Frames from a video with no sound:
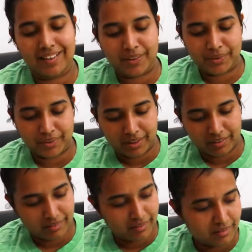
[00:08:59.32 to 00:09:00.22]
I was right.
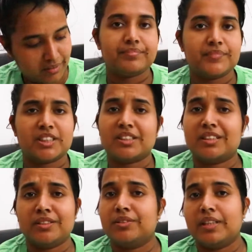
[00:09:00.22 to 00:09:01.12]
There's
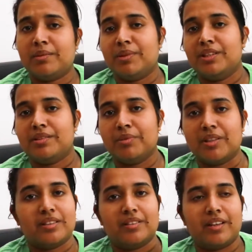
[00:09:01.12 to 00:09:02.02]
nothing to tell about this
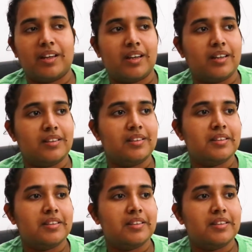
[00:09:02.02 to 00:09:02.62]
book, okay?